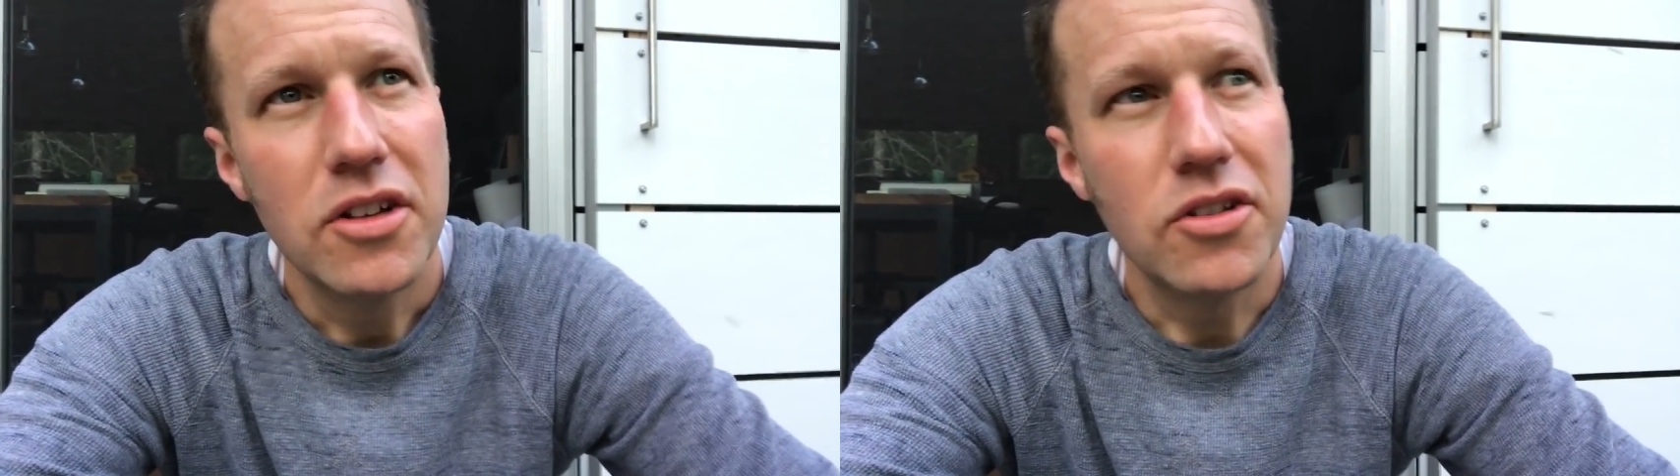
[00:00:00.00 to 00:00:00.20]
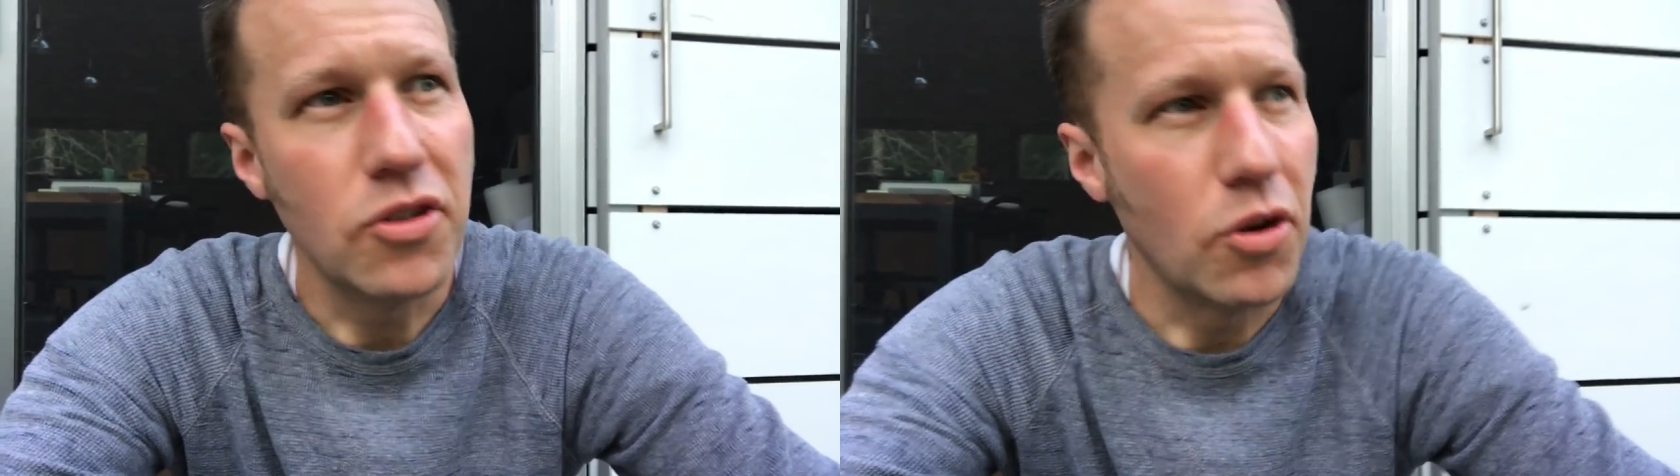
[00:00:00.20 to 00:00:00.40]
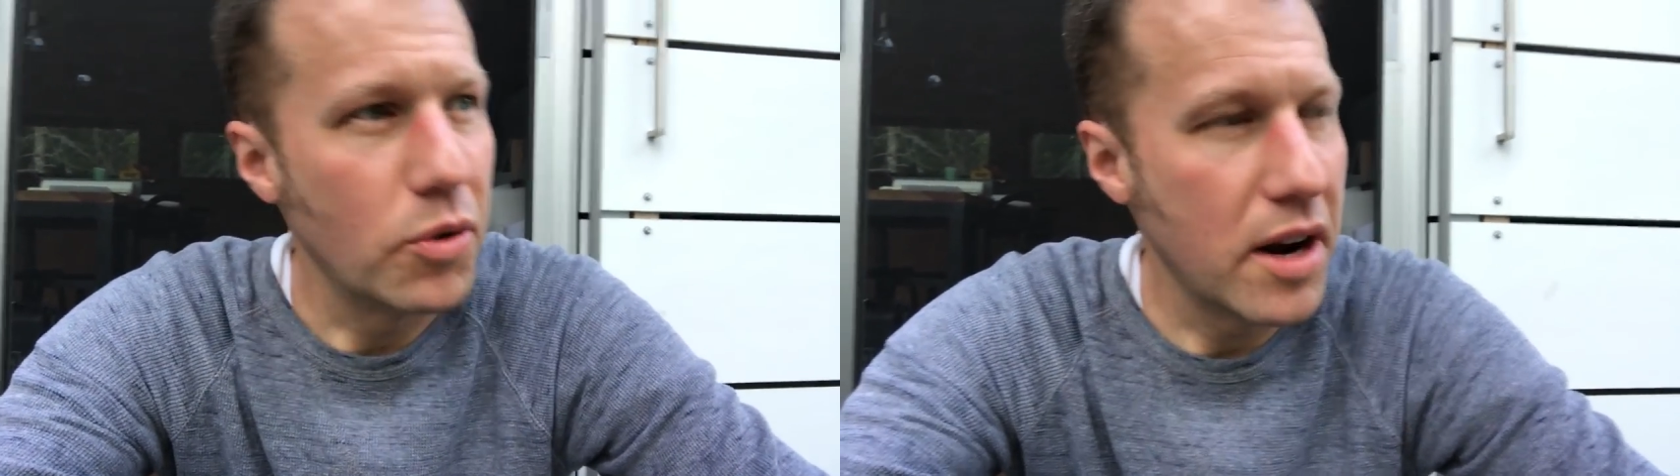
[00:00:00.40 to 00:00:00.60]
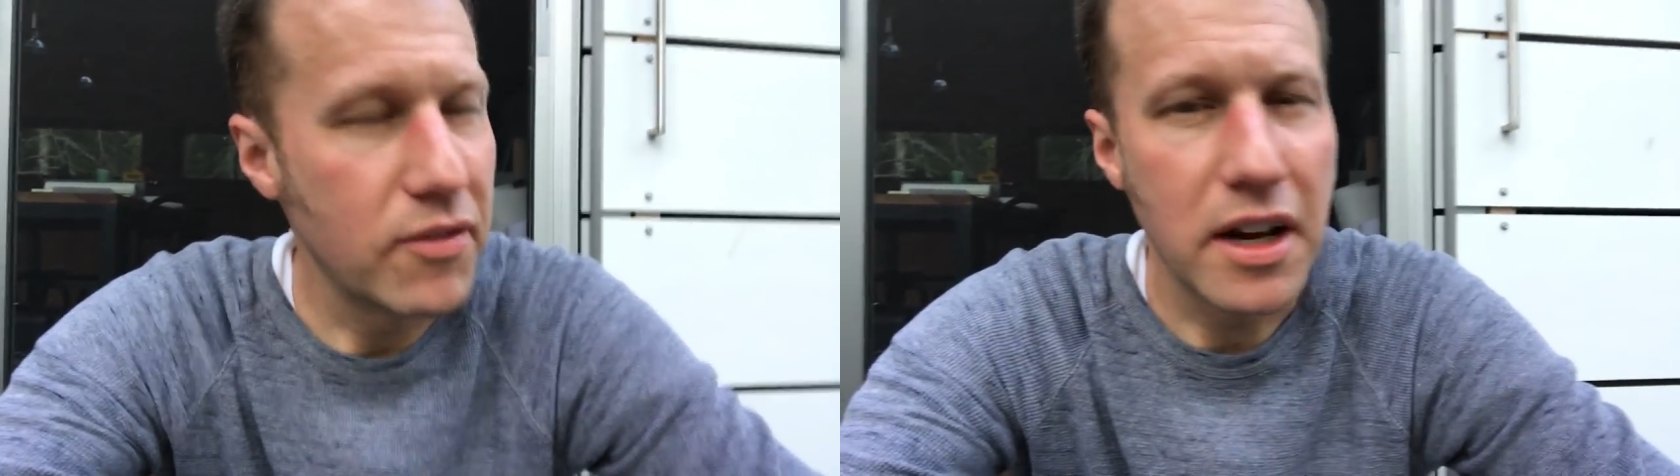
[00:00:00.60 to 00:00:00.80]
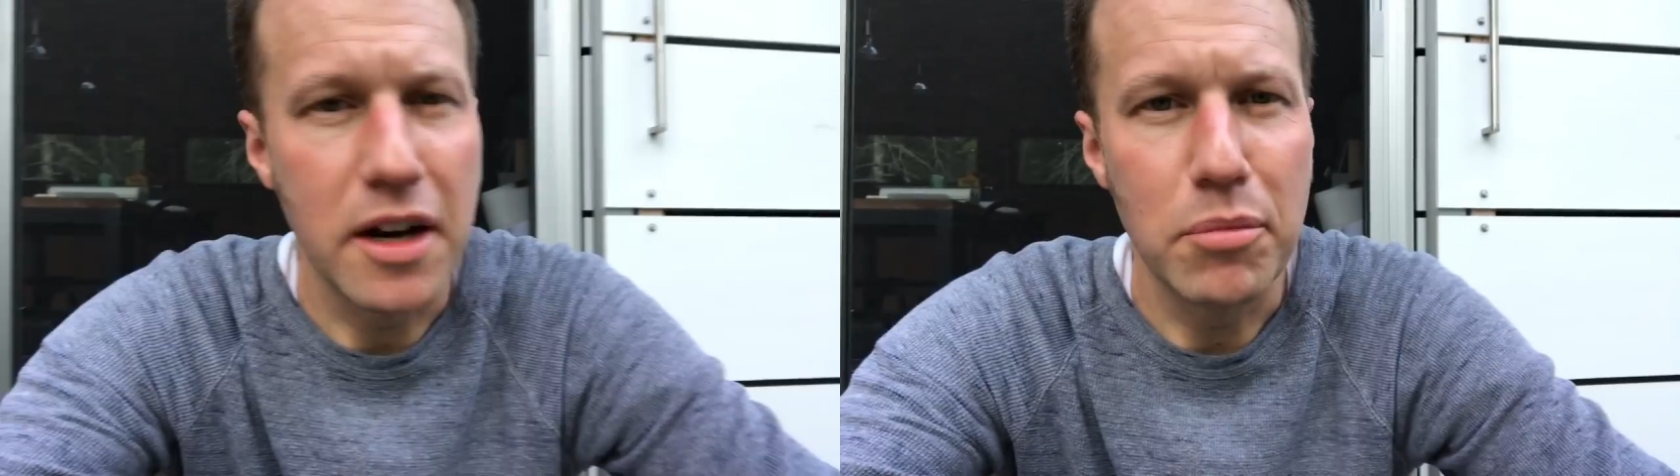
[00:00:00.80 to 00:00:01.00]
So we're gonna have
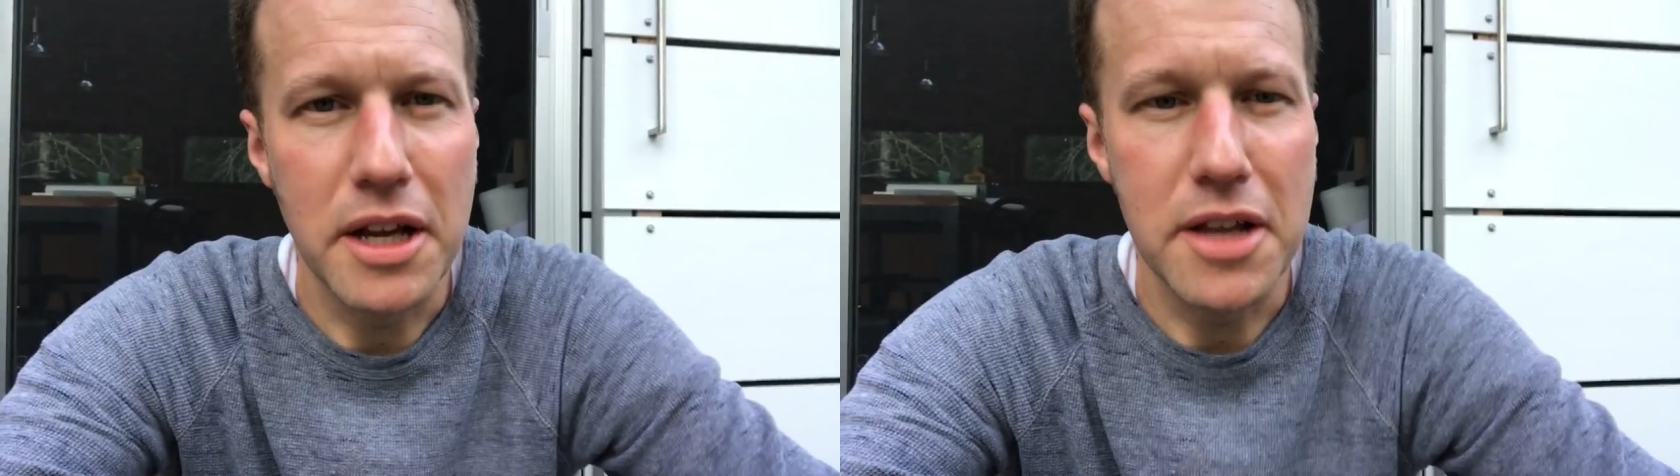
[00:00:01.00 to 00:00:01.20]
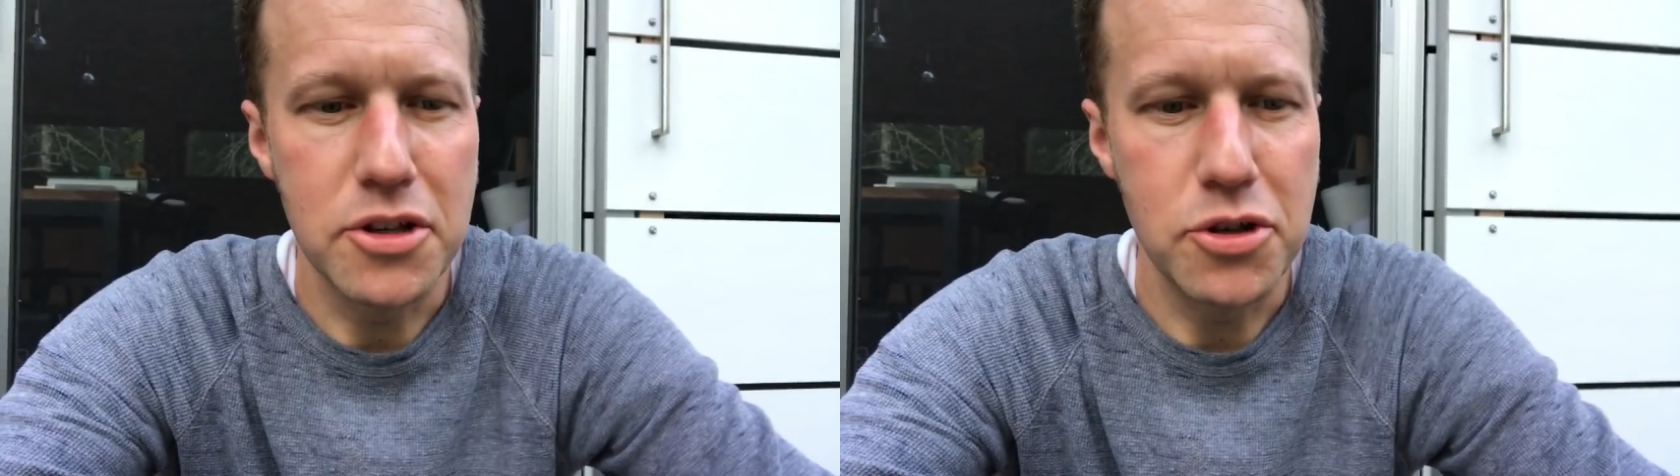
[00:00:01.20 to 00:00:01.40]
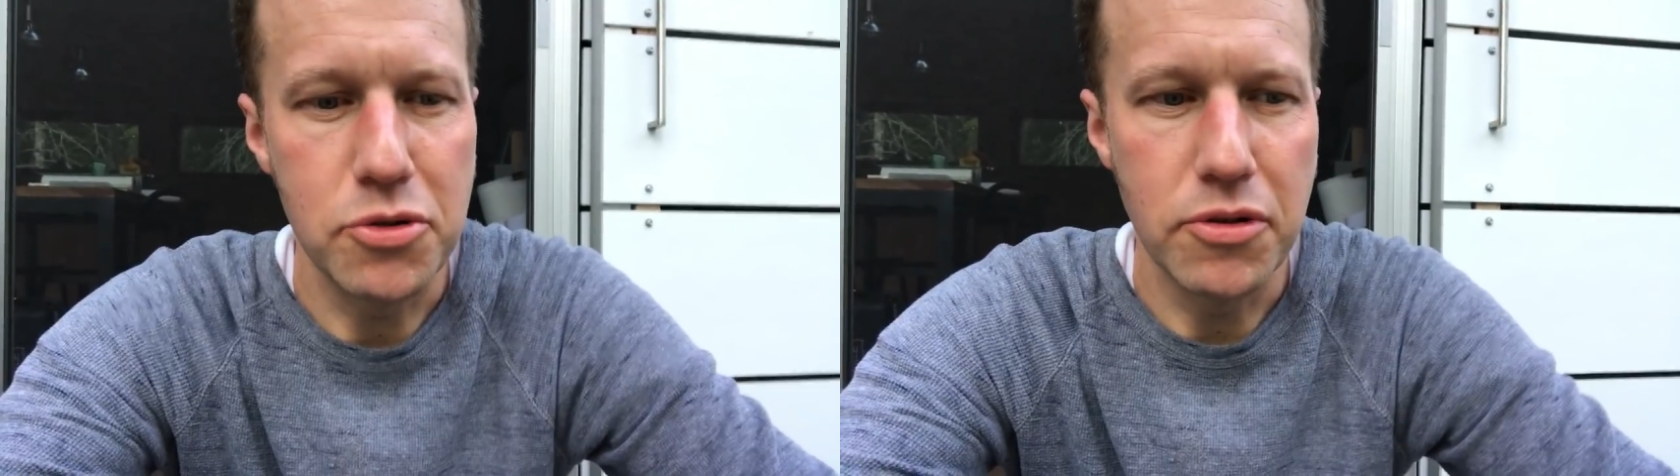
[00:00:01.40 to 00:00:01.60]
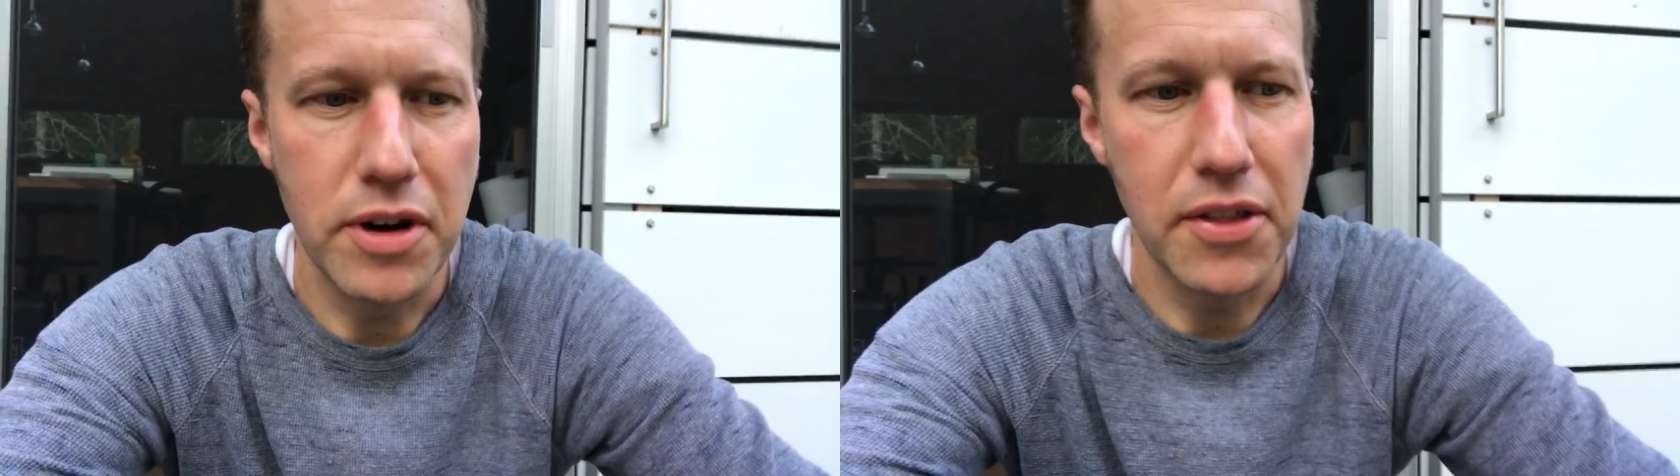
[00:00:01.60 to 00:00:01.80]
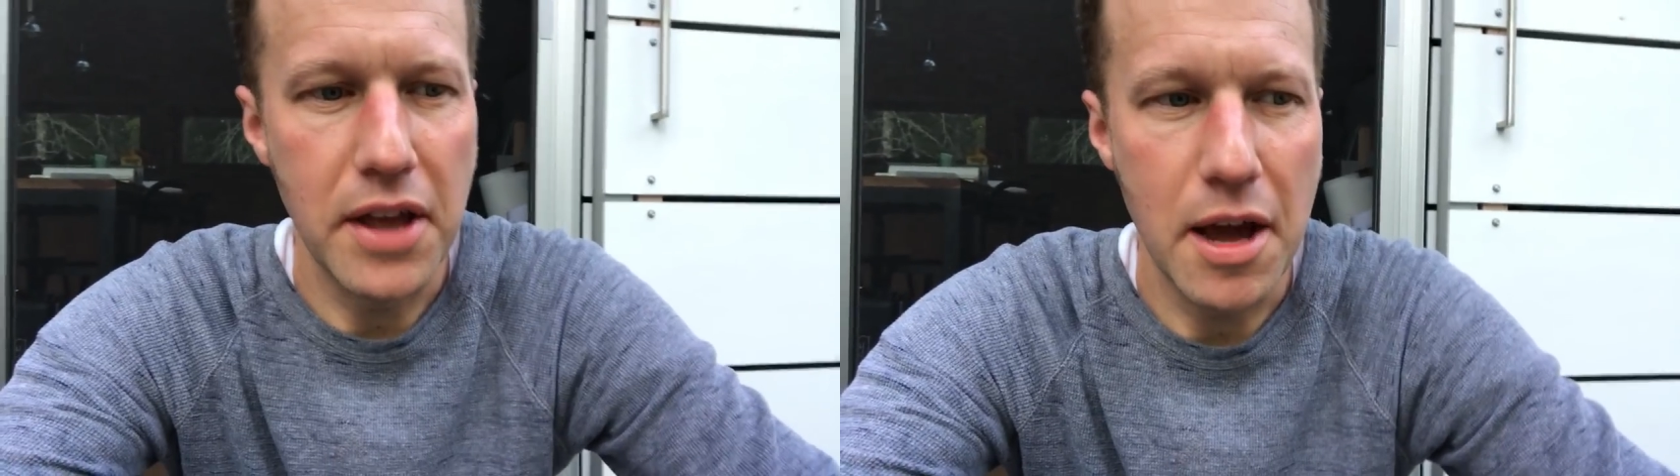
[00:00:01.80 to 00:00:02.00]
to kind of plan the shoot
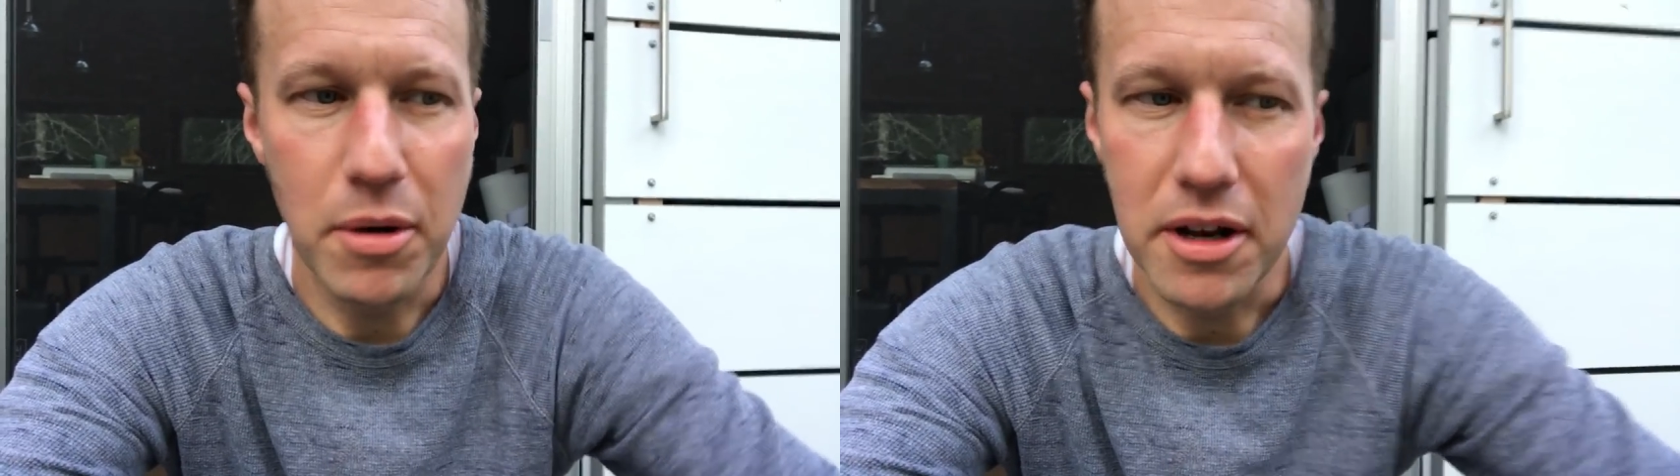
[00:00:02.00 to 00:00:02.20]
around that.